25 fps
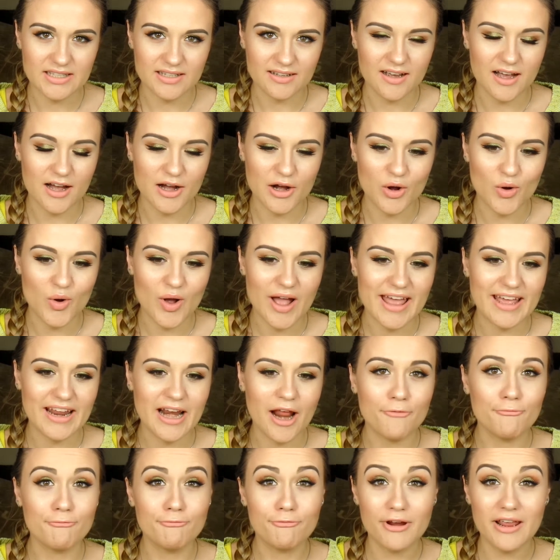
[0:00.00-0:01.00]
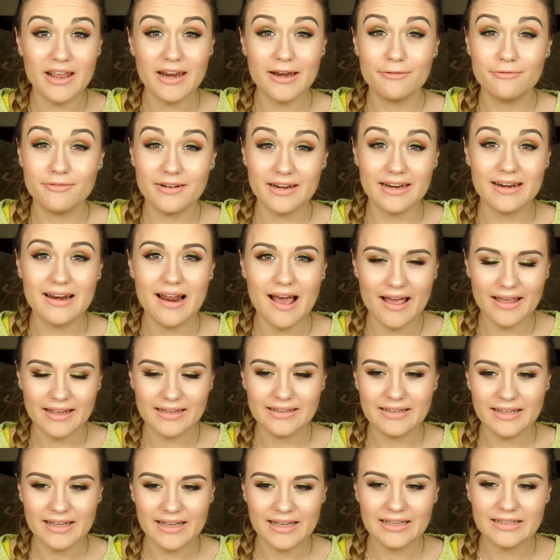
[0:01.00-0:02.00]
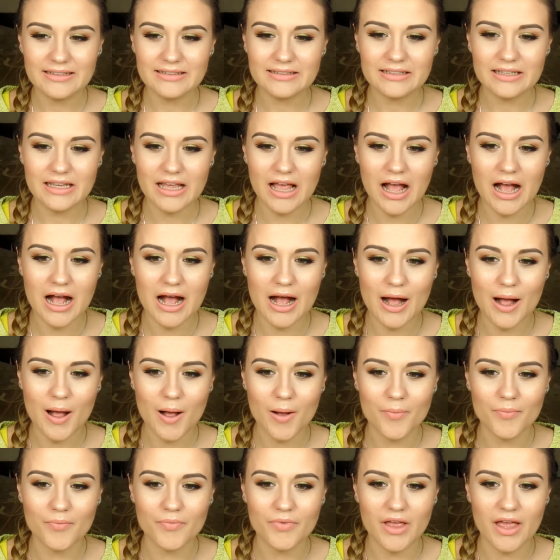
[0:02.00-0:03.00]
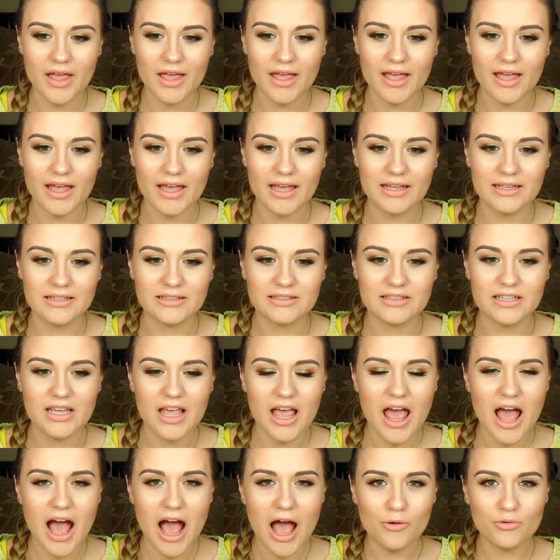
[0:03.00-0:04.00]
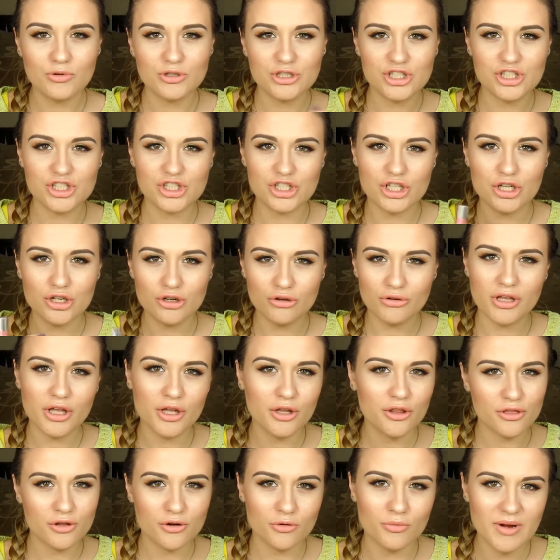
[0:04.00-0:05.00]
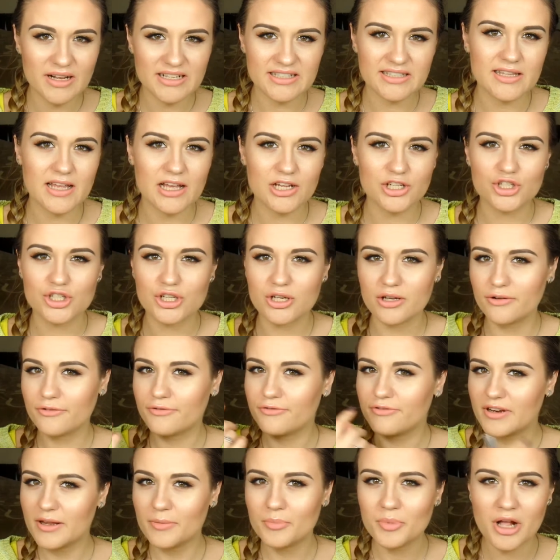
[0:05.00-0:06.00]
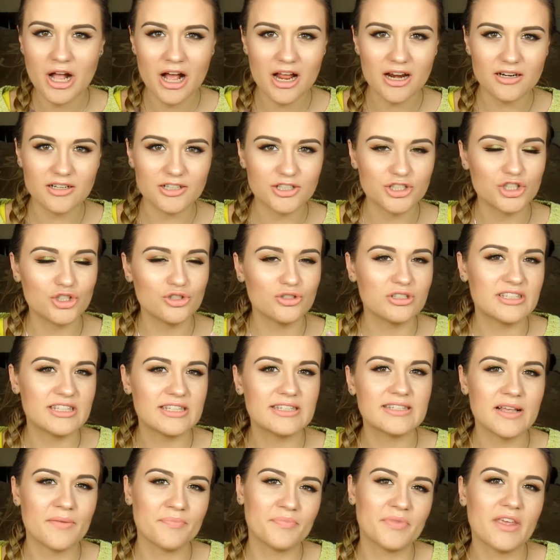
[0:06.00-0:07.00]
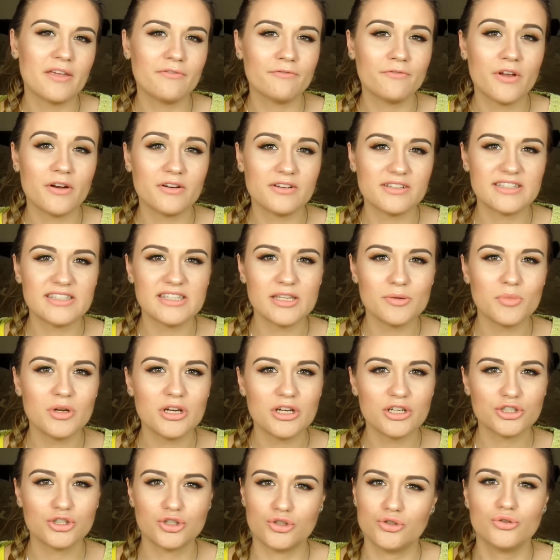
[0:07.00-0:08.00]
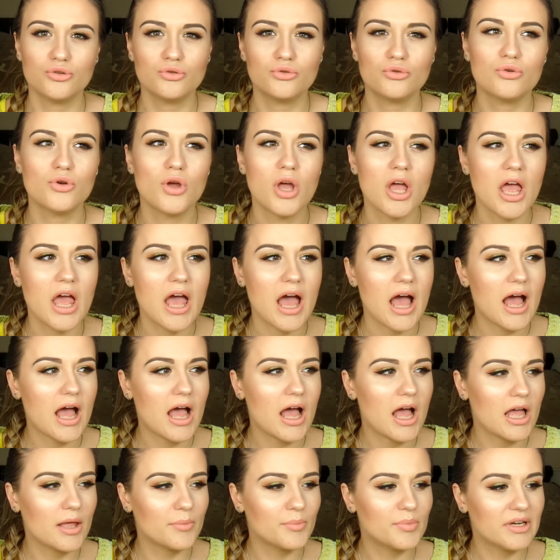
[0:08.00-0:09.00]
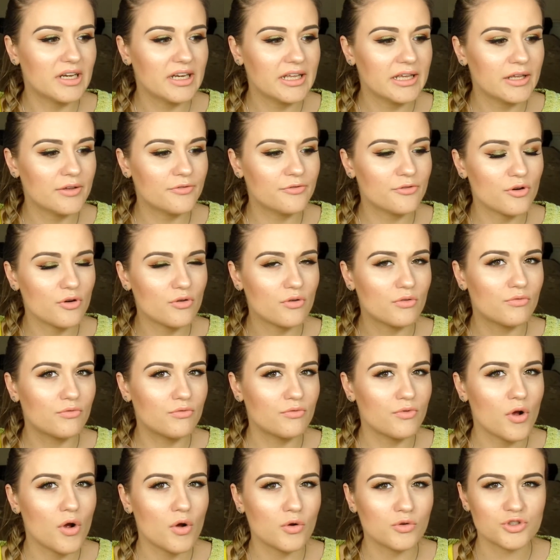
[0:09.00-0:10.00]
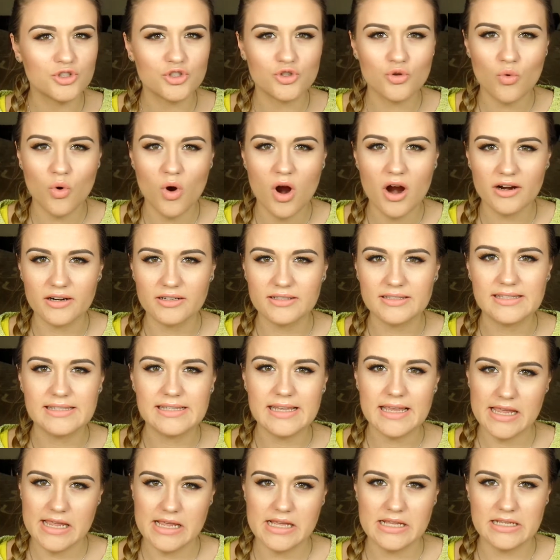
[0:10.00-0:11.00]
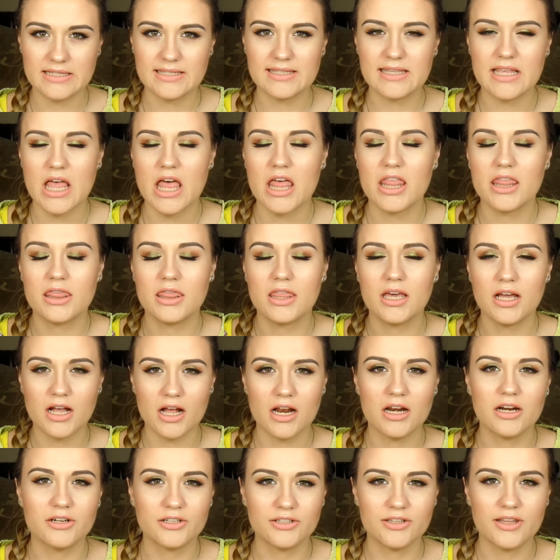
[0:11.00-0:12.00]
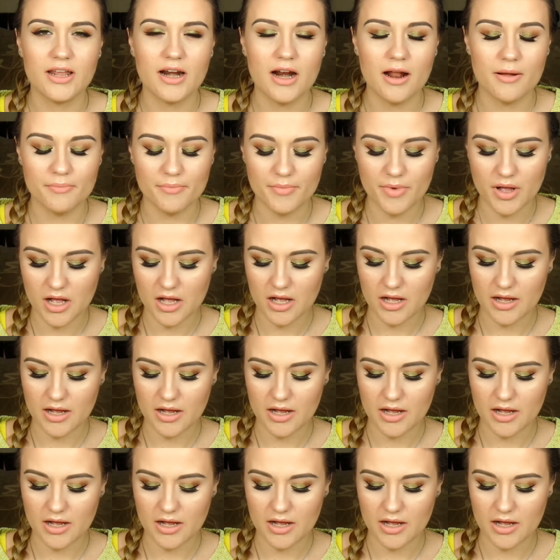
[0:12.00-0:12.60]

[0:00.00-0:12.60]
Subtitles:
ago, and I really liked it, and I was looking through my stash of lip colors to see something very similar to, I believe rose quartz is the color that I'm